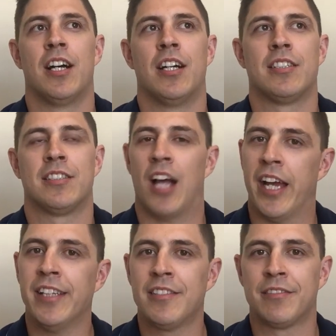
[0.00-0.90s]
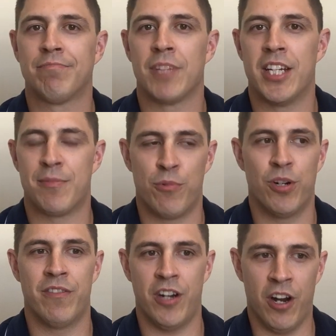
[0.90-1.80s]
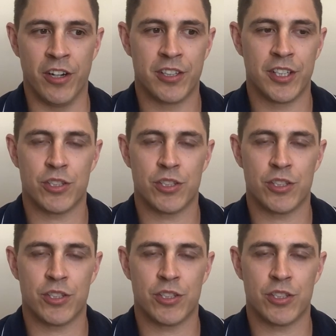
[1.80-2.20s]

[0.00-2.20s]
a science, it's more of an art.